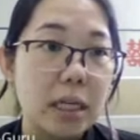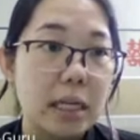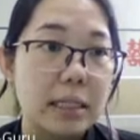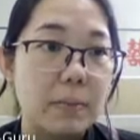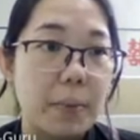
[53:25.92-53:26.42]

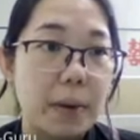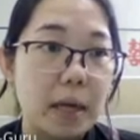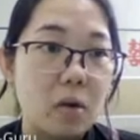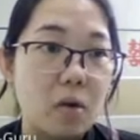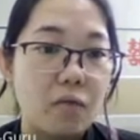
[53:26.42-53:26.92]
is
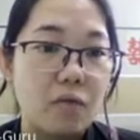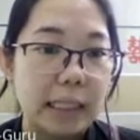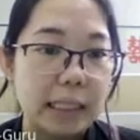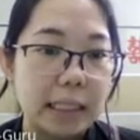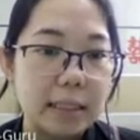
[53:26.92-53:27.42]
being
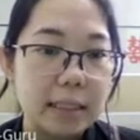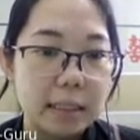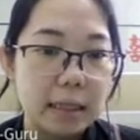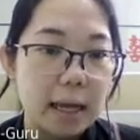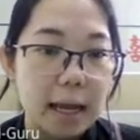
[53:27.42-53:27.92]

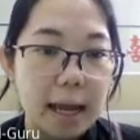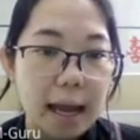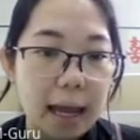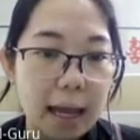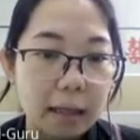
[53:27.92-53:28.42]
released
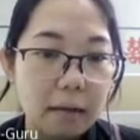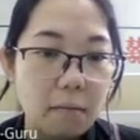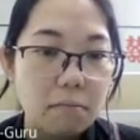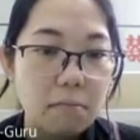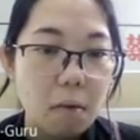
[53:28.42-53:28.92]
and
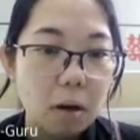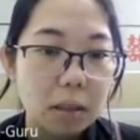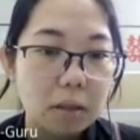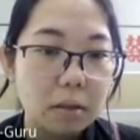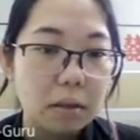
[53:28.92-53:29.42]

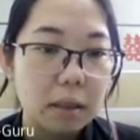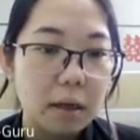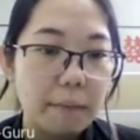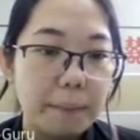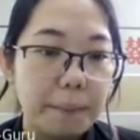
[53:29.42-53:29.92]

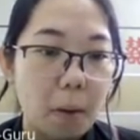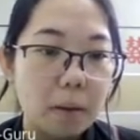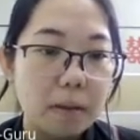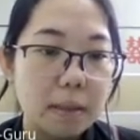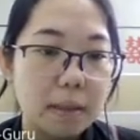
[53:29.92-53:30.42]
molecular
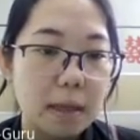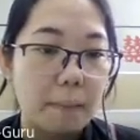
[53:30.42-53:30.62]
bonds are